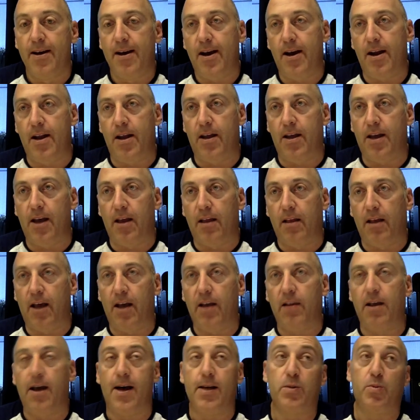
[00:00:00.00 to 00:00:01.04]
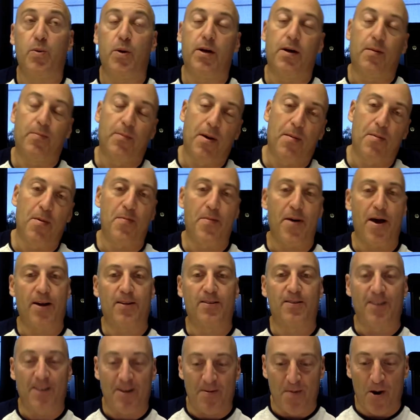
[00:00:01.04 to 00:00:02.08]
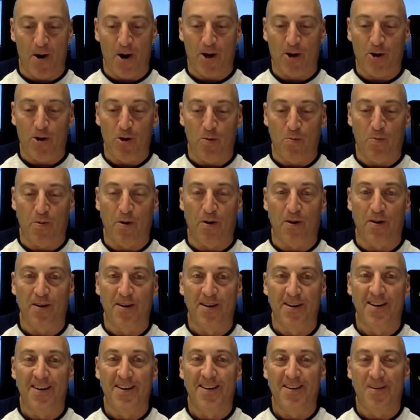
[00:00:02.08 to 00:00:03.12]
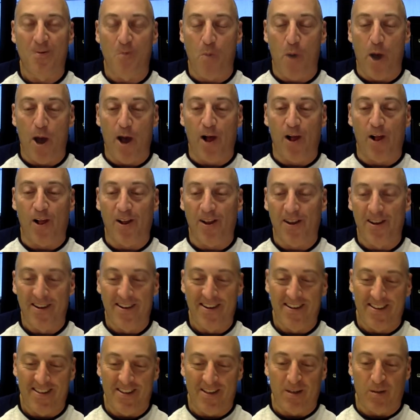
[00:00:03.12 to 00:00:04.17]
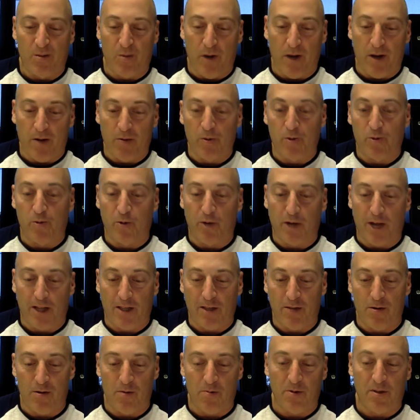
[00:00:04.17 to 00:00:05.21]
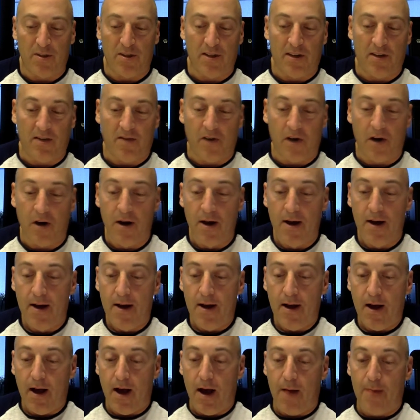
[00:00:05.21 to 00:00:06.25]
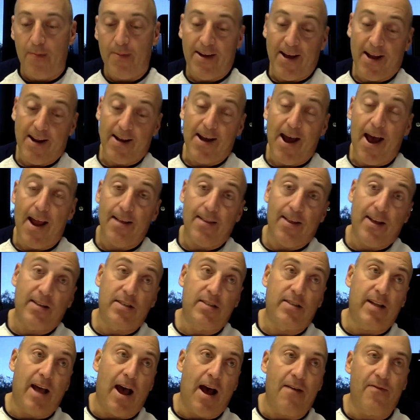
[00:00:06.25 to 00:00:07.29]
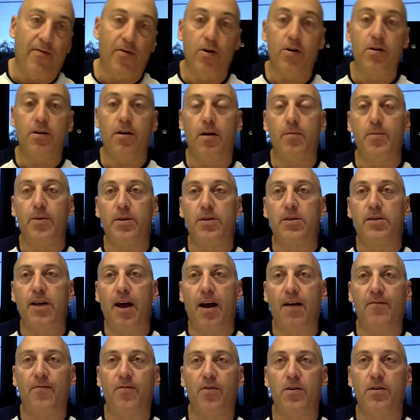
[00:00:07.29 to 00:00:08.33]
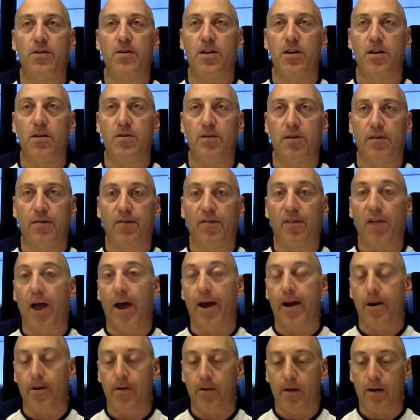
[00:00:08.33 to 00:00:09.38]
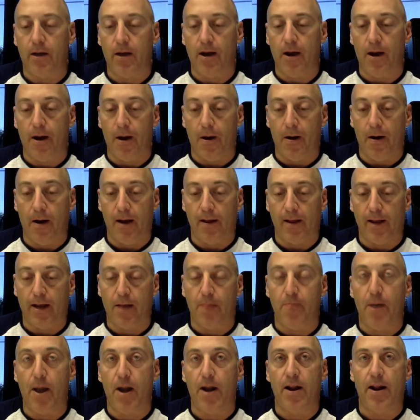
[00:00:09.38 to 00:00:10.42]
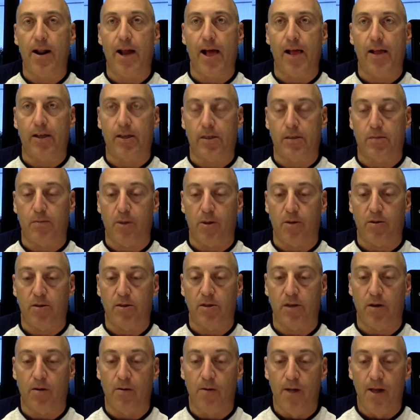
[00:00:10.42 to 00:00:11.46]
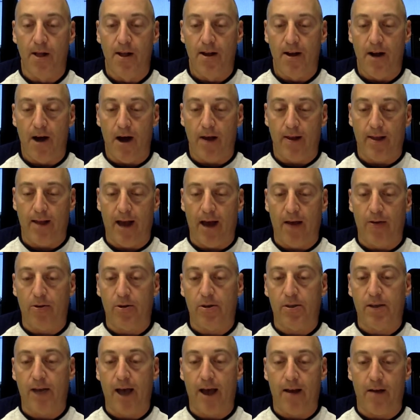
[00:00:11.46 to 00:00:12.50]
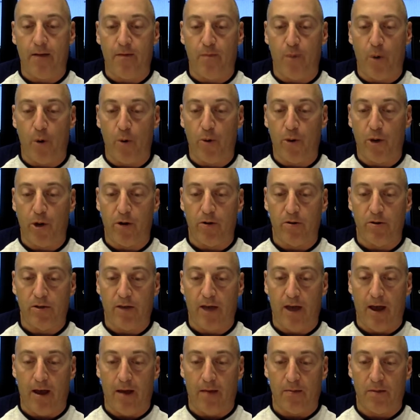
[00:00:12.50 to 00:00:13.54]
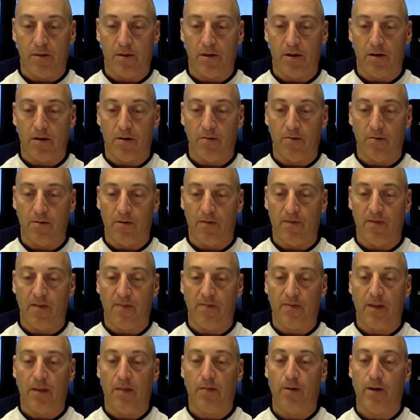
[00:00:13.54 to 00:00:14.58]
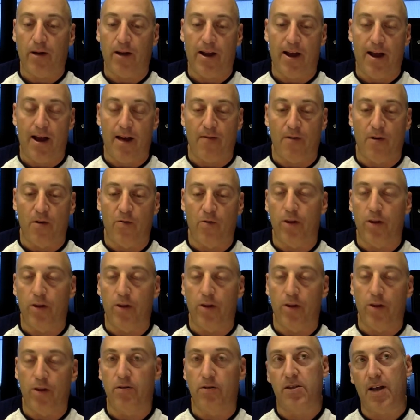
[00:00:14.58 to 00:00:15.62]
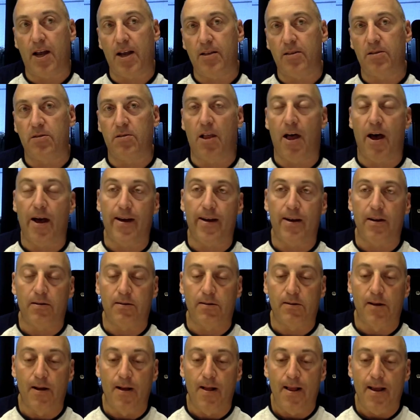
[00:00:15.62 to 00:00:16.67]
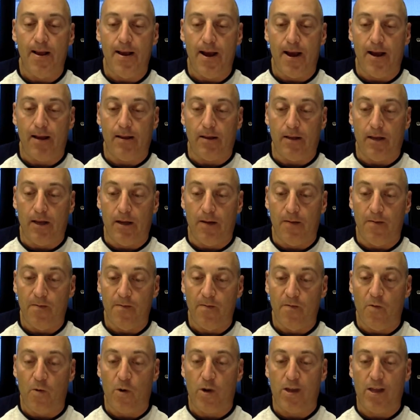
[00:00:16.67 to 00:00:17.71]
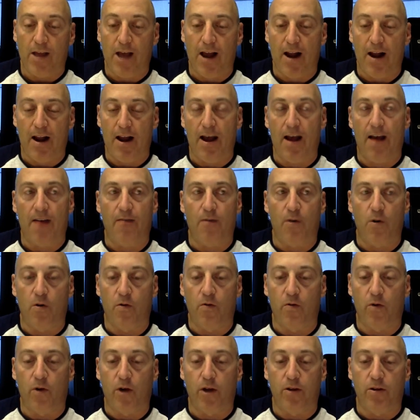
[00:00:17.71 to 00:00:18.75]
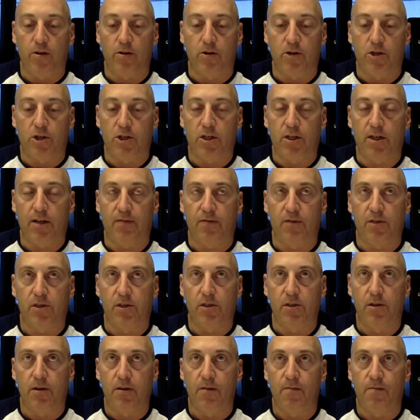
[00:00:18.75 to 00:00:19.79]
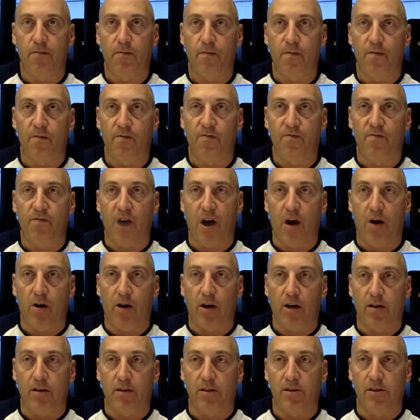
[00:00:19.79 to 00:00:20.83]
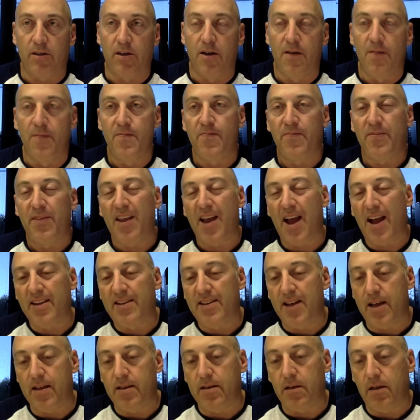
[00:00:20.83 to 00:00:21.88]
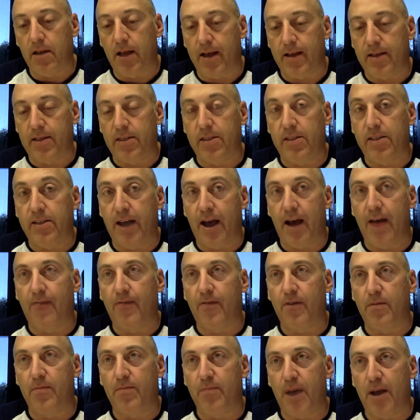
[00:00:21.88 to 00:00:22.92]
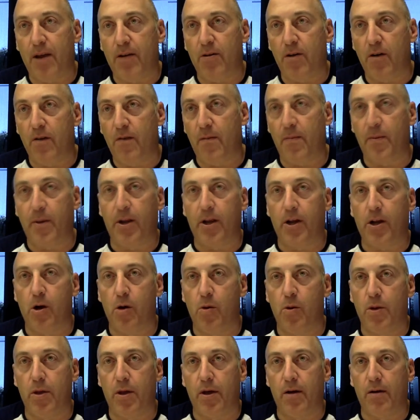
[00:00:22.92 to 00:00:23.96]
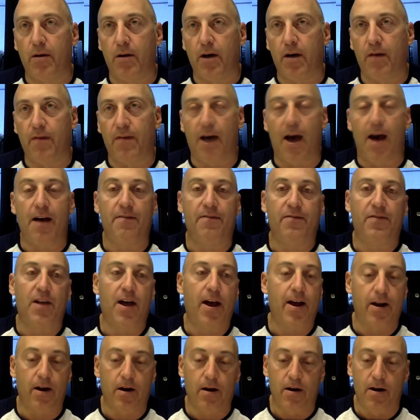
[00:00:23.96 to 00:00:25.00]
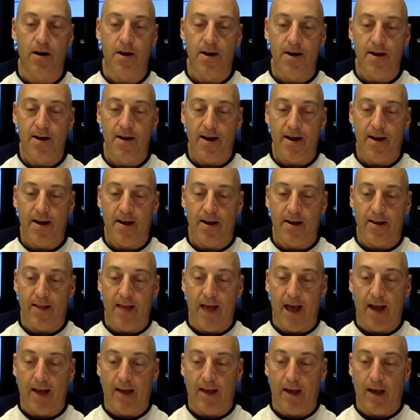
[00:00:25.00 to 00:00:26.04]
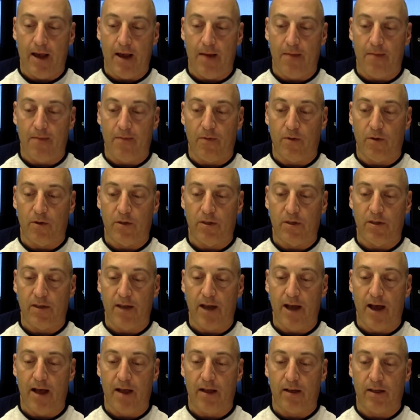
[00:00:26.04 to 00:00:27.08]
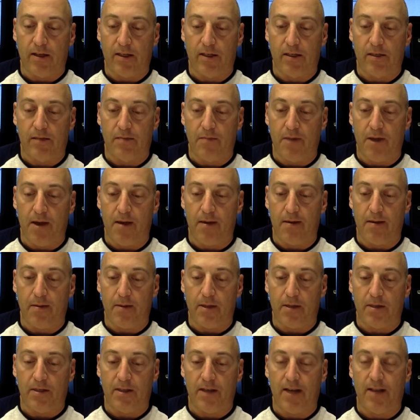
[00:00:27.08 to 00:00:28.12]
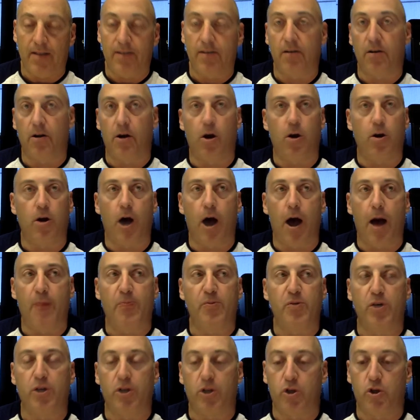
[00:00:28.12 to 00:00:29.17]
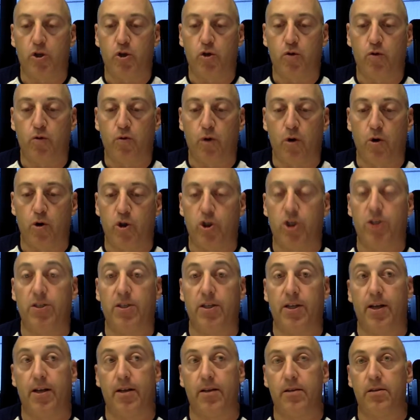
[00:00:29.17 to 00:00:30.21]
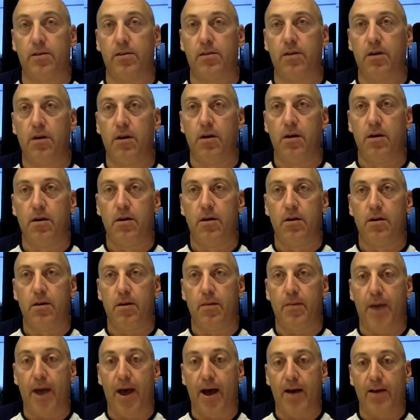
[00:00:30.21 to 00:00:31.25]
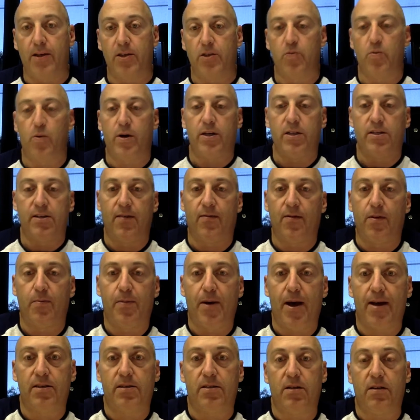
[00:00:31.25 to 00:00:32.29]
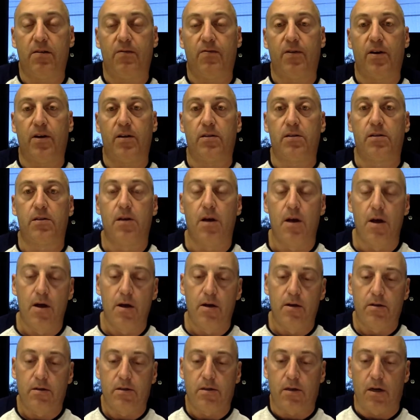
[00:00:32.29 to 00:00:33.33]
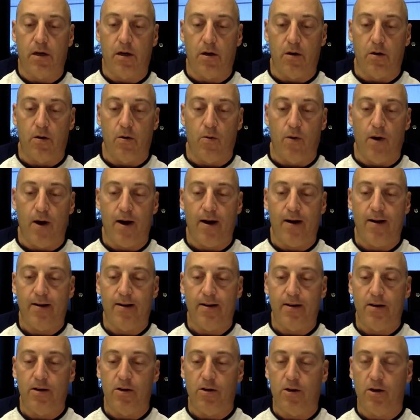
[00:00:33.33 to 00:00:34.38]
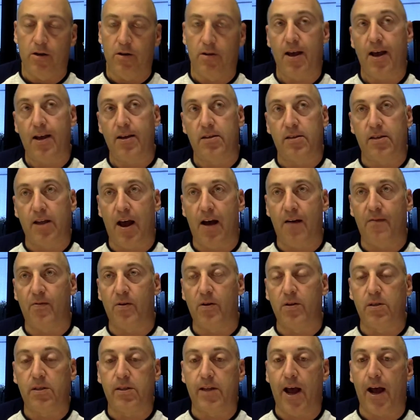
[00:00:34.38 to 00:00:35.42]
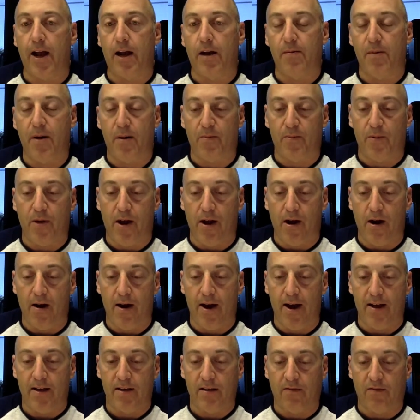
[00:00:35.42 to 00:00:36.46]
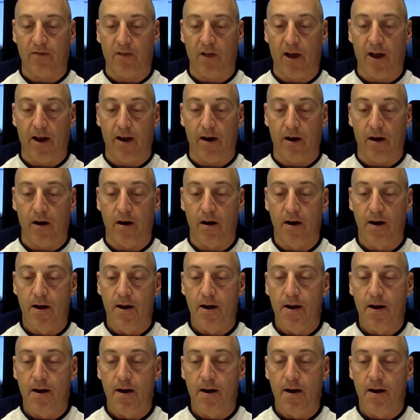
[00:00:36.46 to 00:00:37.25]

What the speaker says: And again, like last week, I'm coming back to the Amari Cooper well this week, which we'll get to at receiver. Kind of like Stafford. I mean, Stafford, is a flyer. I like him better than Alex Smith. So on the other side of both of those games, so the 53.5 over-under Saints-Lions and the 49.5 over-under Chiefs-Falcons, I tend to like Stafford better if I'm going to go with a high flyer at that game versus Alex Smith. I mean, the Saints are absolutely atrocious against the pass, 27th pass defense. So you could take Stafford and stack him up there as a flyer,